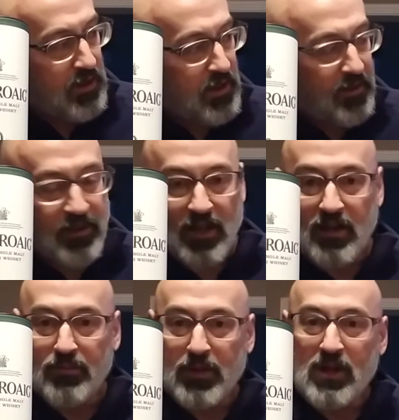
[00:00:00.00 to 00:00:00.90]
and I got
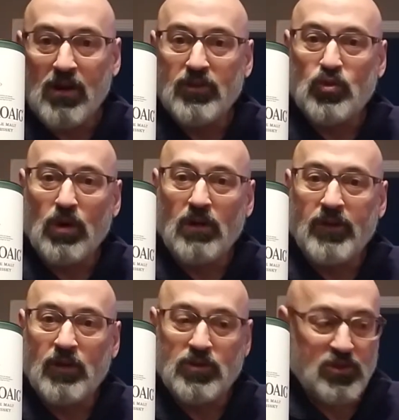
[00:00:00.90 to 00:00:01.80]
a Macallan 12
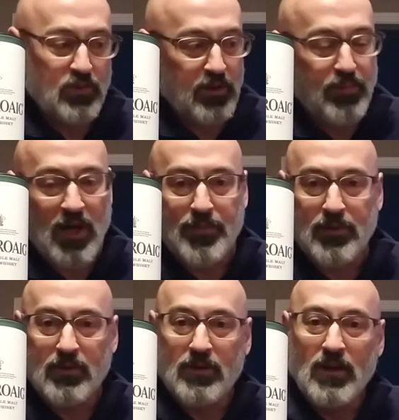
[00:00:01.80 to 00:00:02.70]
here, which is really
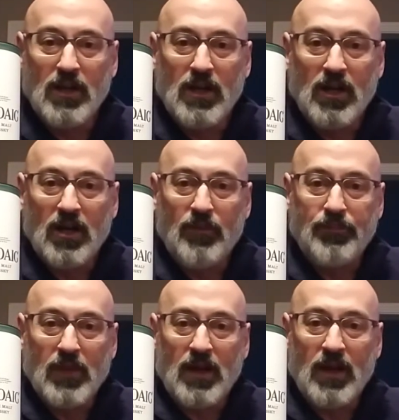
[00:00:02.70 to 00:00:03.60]
popular.
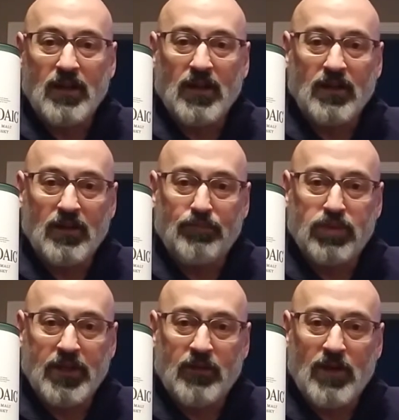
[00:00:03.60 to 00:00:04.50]
I
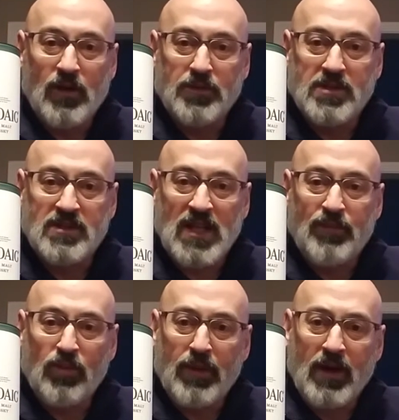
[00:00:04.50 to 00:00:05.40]
played around with this
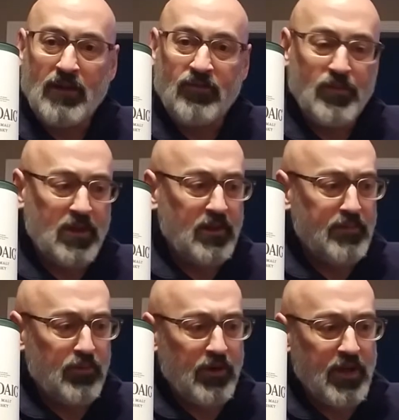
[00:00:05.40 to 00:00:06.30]
sample pack from the
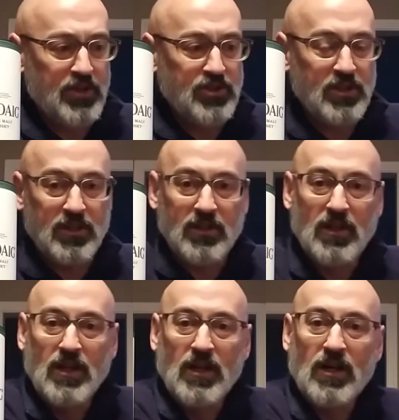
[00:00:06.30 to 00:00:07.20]
Glenmorangie and
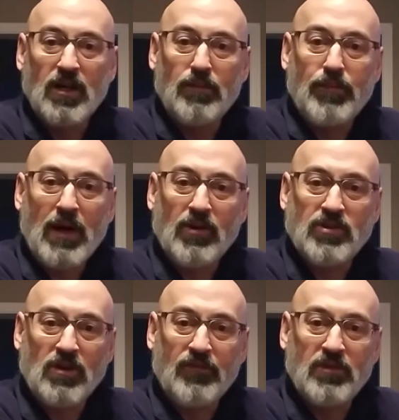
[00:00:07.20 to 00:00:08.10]
polished
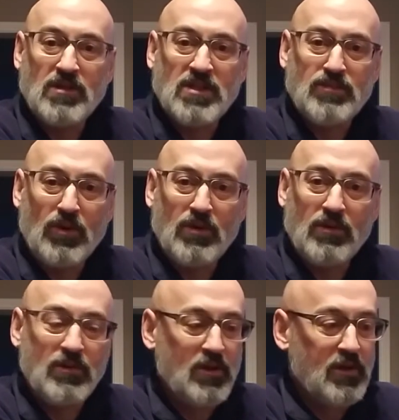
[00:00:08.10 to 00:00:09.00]
off this
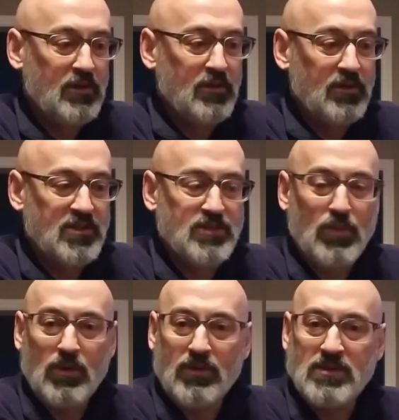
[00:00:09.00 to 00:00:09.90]

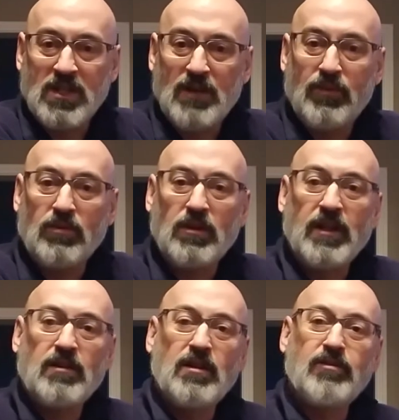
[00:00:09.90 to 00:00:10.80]
smaller sample
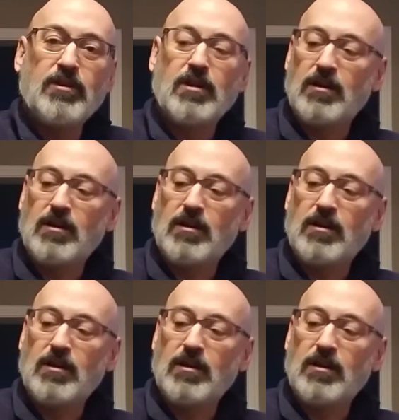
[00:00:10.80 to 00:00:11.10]
Glenlivet.